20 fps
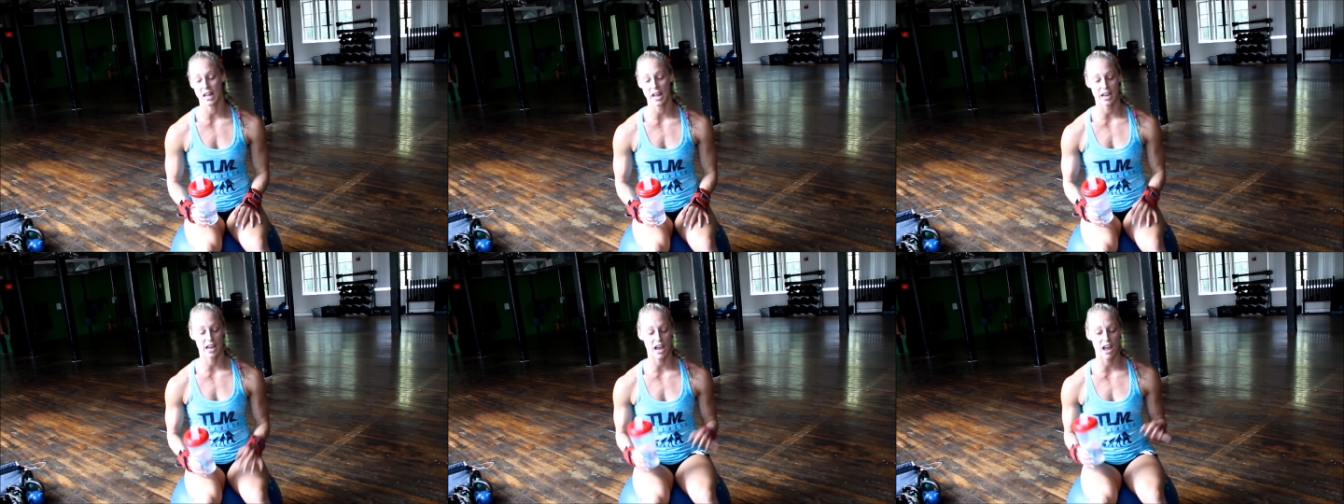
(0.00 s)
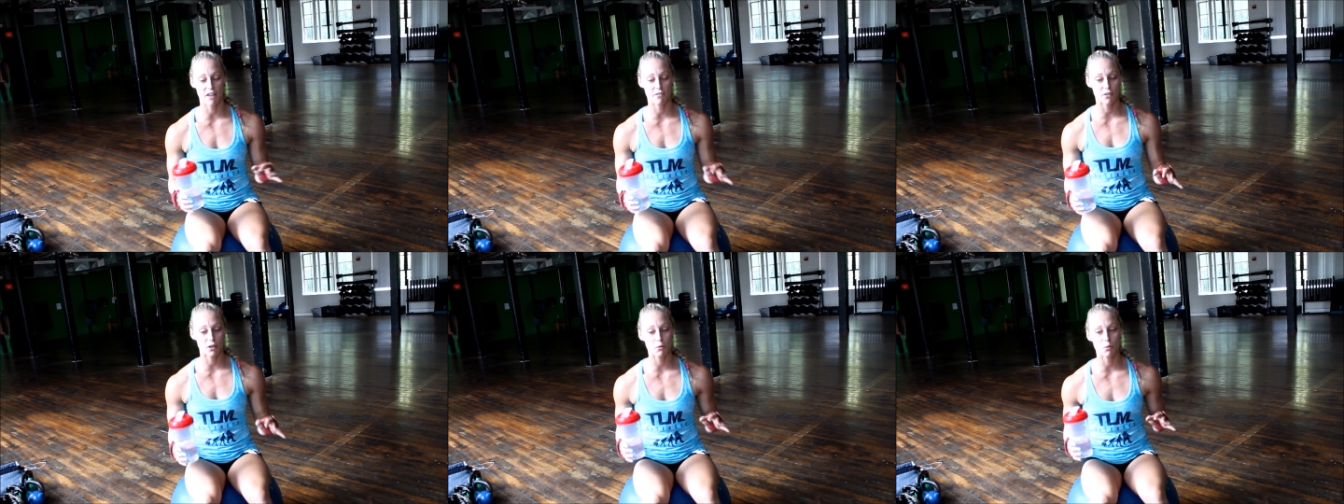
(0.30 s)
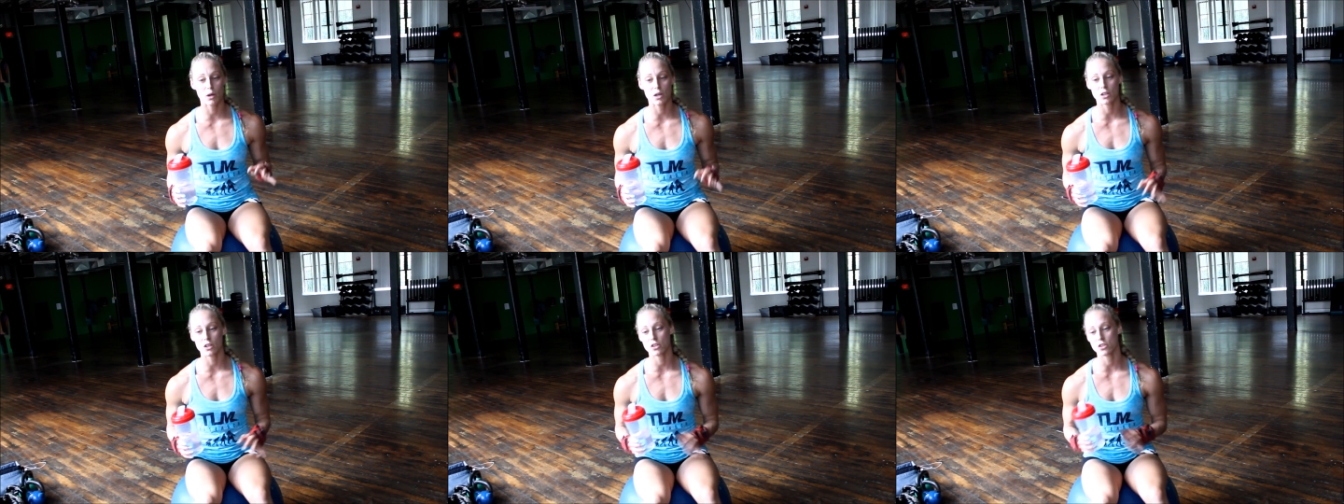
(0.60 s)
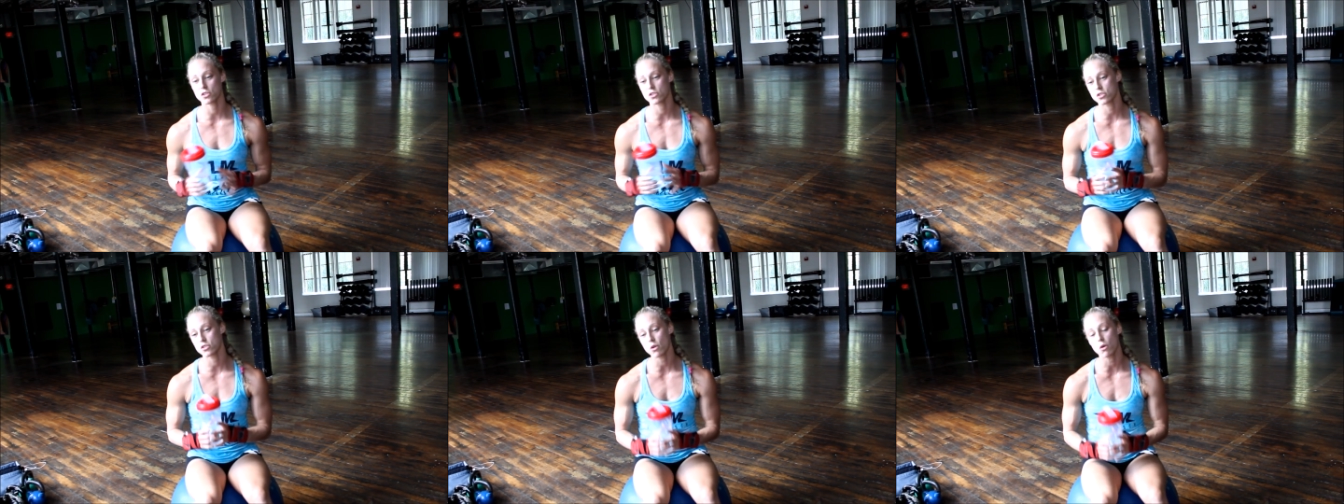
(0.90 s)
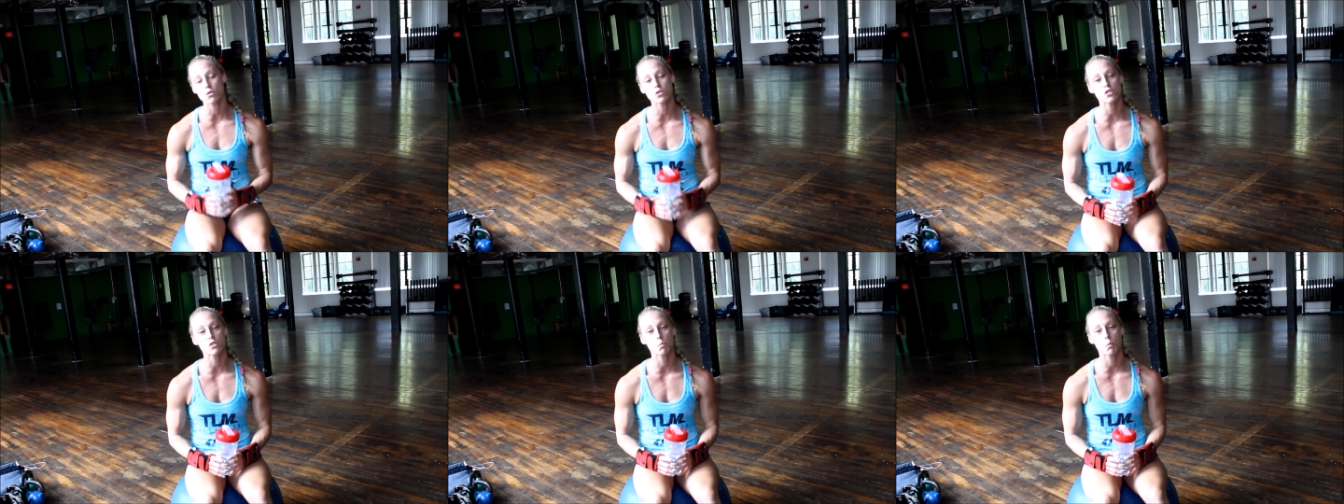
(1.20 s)
Like everyone is
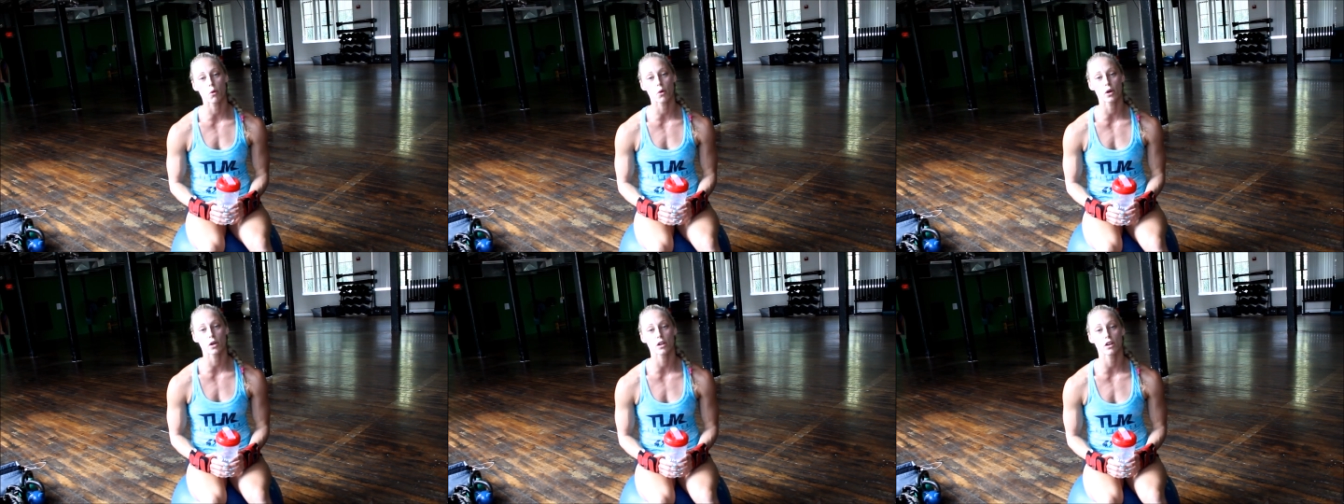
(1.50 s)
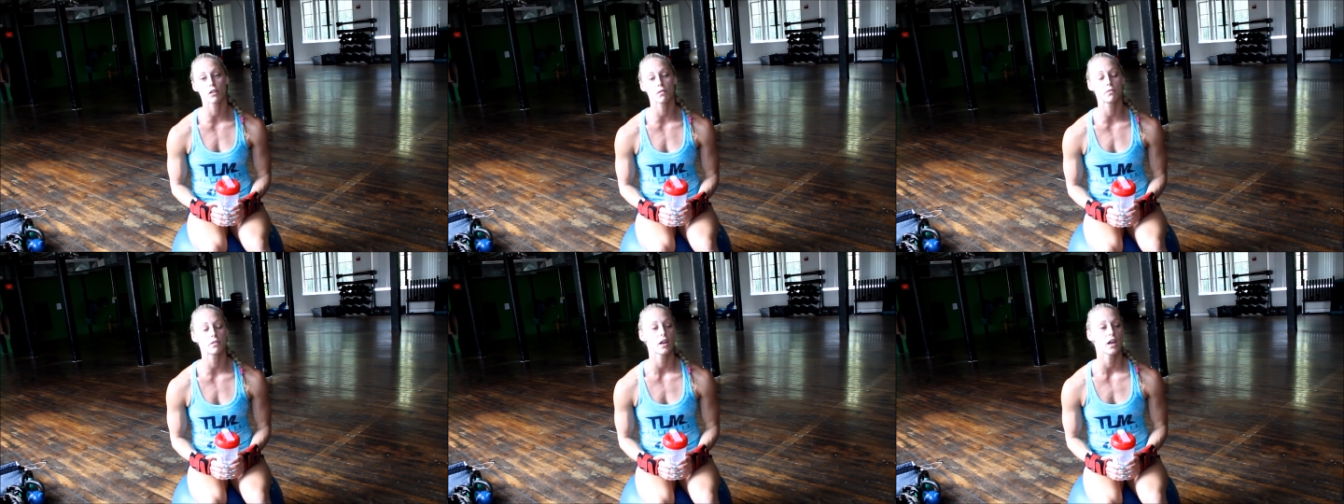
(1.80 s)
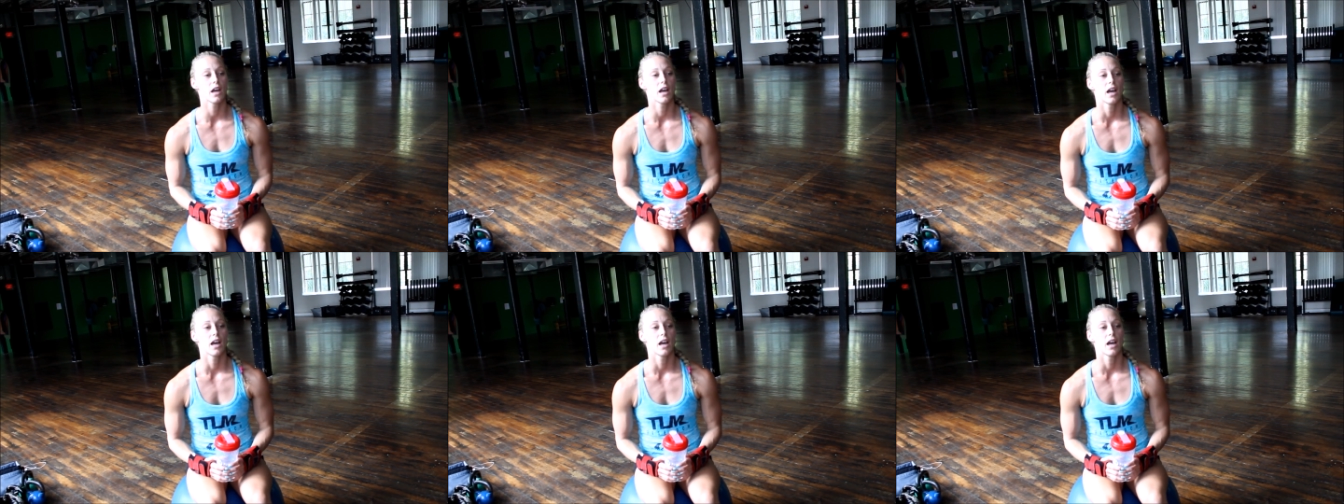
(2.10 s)
so supportive.